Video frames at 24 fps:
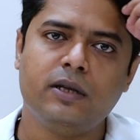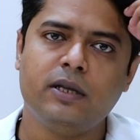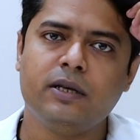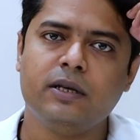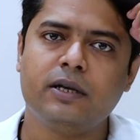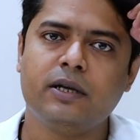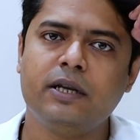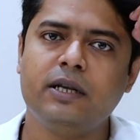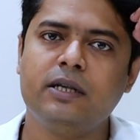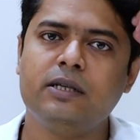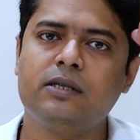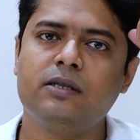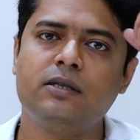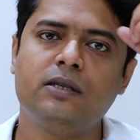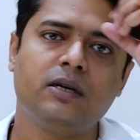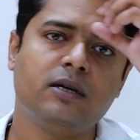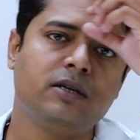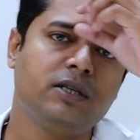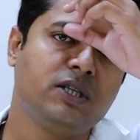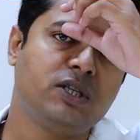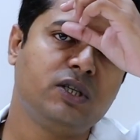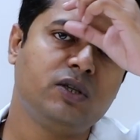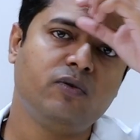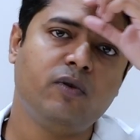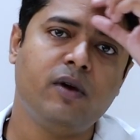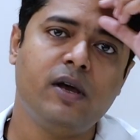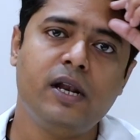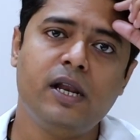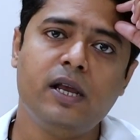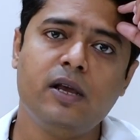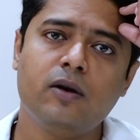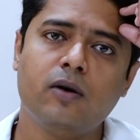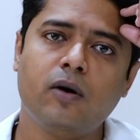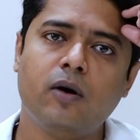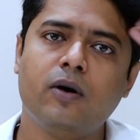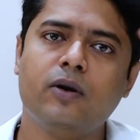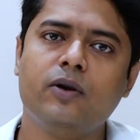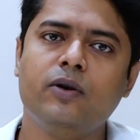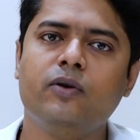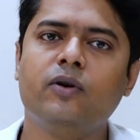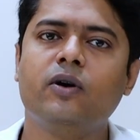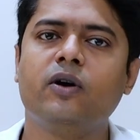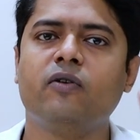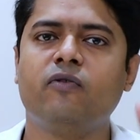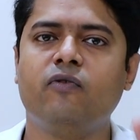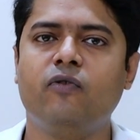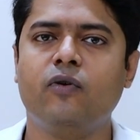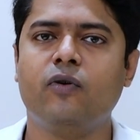increase the swelling on
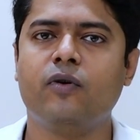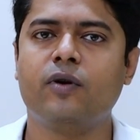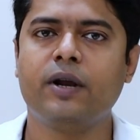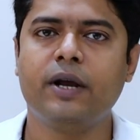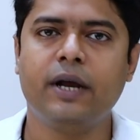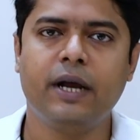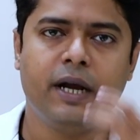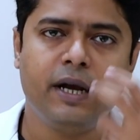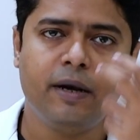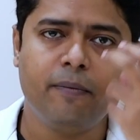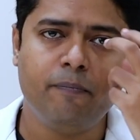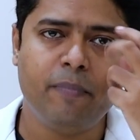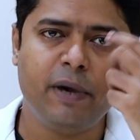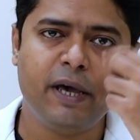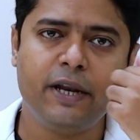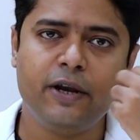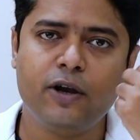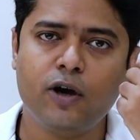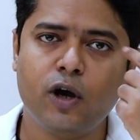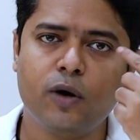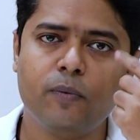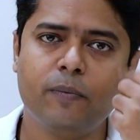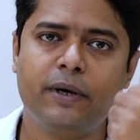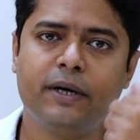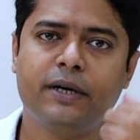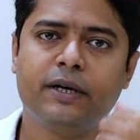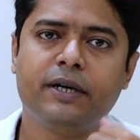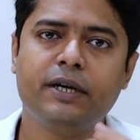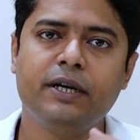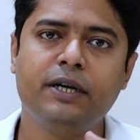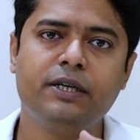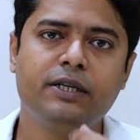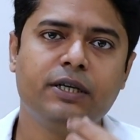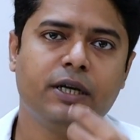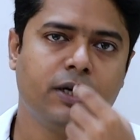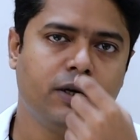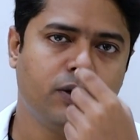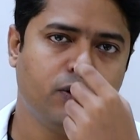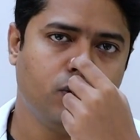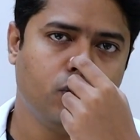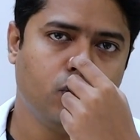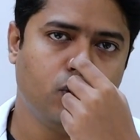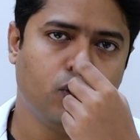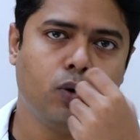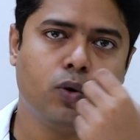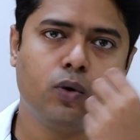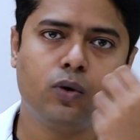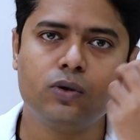your forehead, periorbital
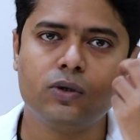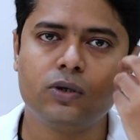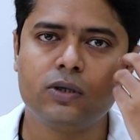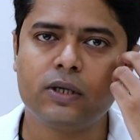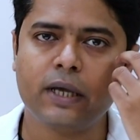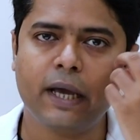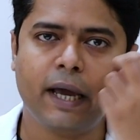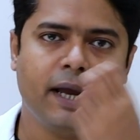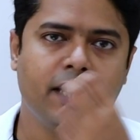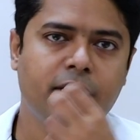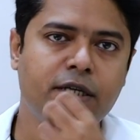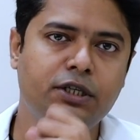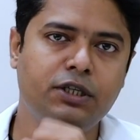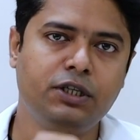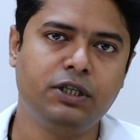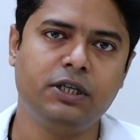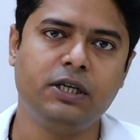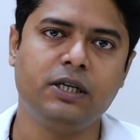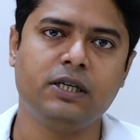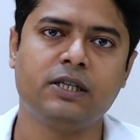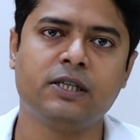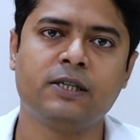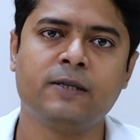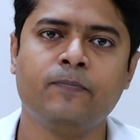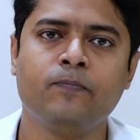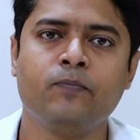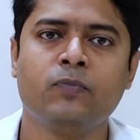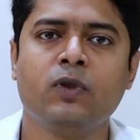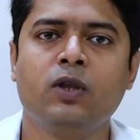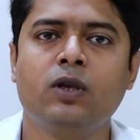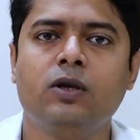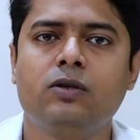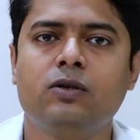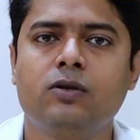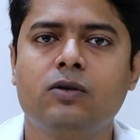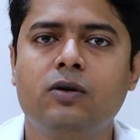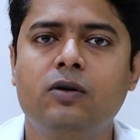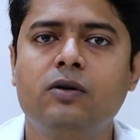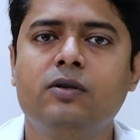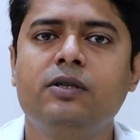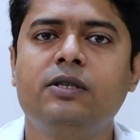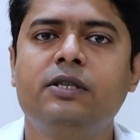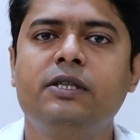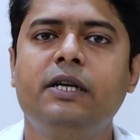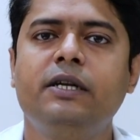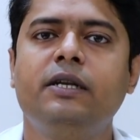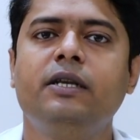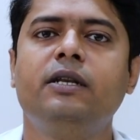region, nose and cheeks. So
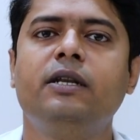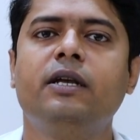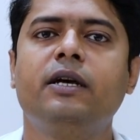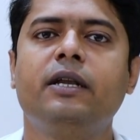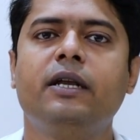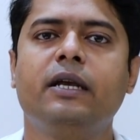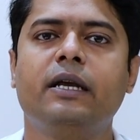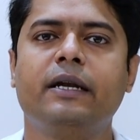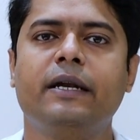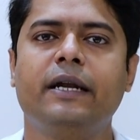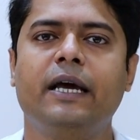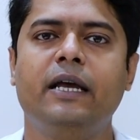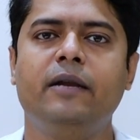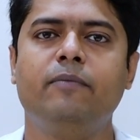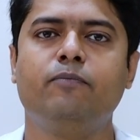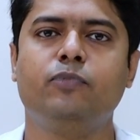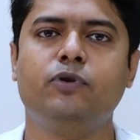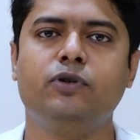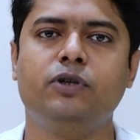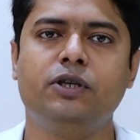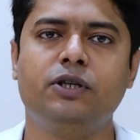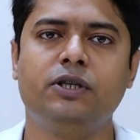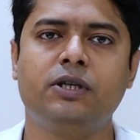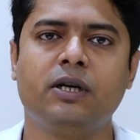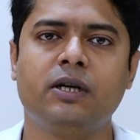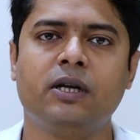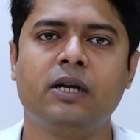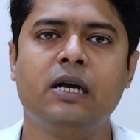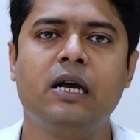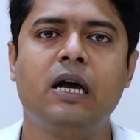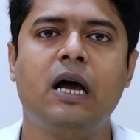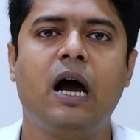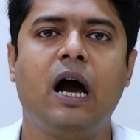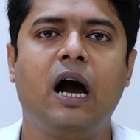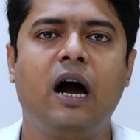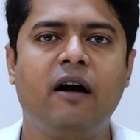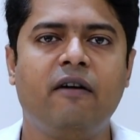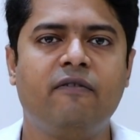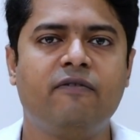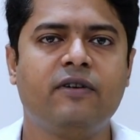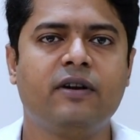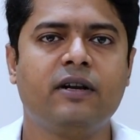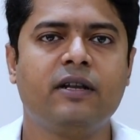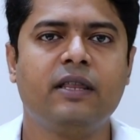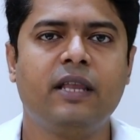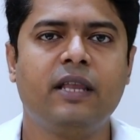sit in a reclined position. After